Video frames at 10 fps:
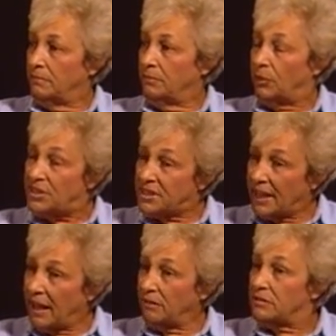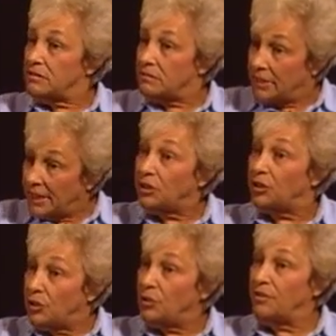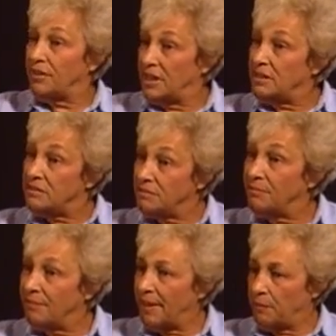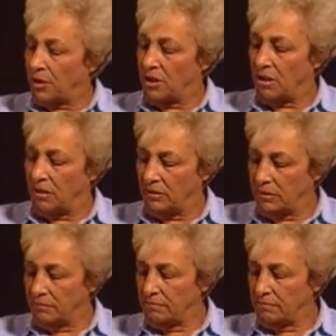Boy Scouts, Hitler Youth as they were called,